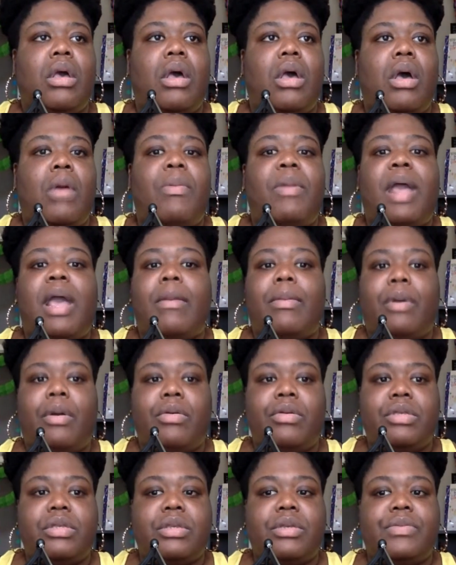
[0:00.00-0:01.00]
a black
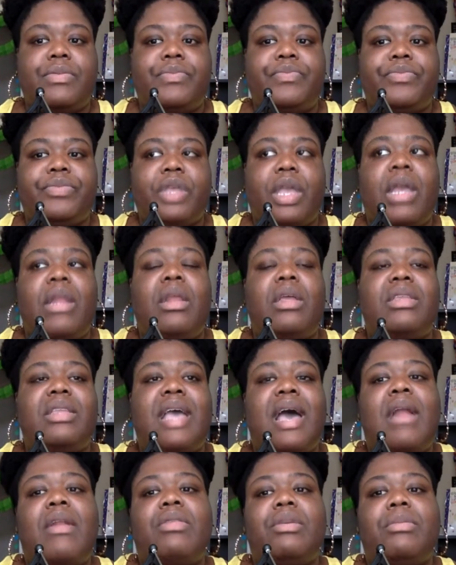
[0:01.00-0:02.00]
person and look
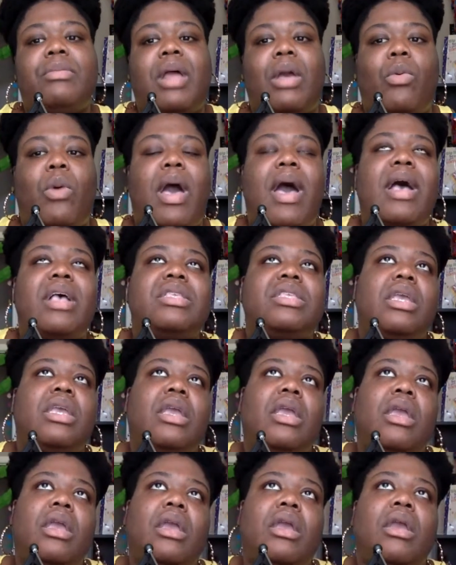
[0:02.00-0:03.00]
down on them like, why is he
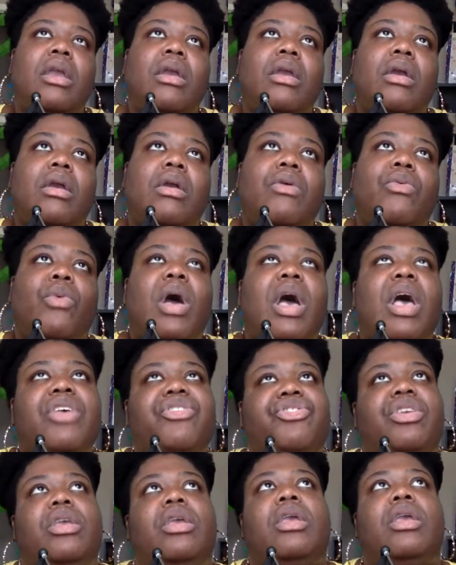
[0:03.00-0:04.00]
here? Why is
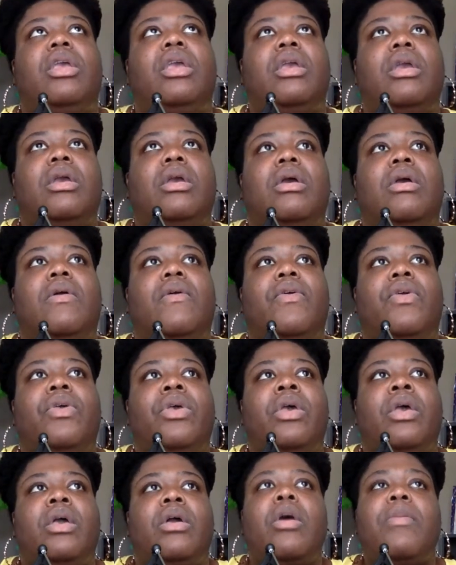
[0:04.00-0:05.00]
she here?
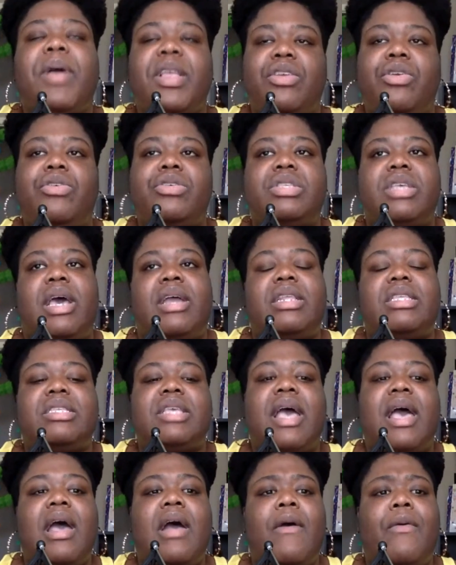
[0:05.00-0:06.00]
Go back to your side of
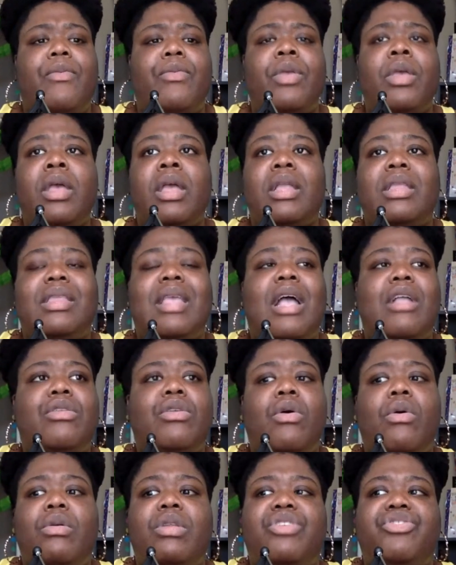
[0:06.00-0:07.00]
town. Not
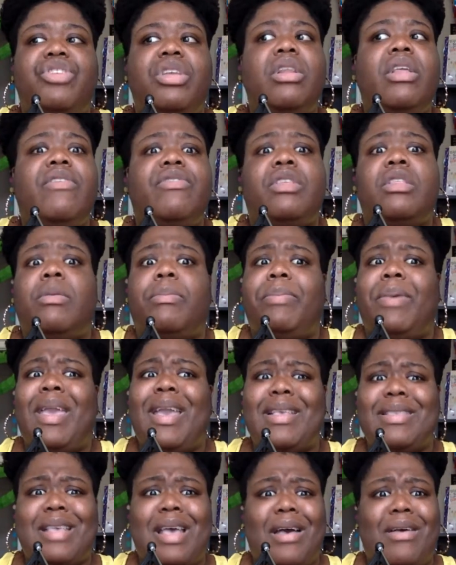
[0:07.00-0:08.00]
knowing that she lives in the
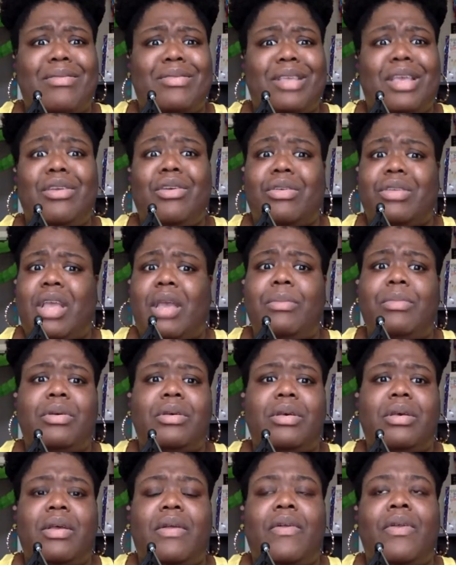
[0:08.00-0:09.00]
biggest house in your
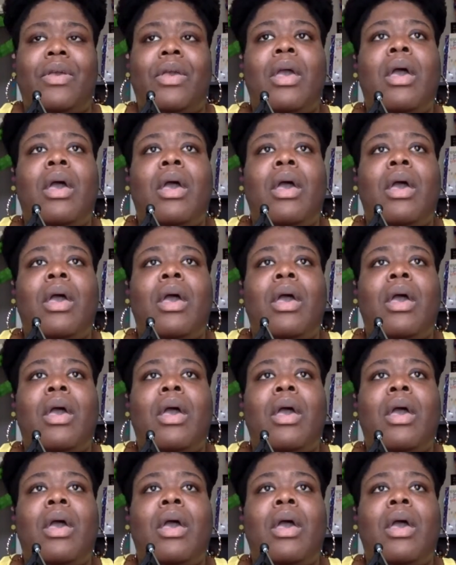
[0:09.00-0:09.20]
neighborhood.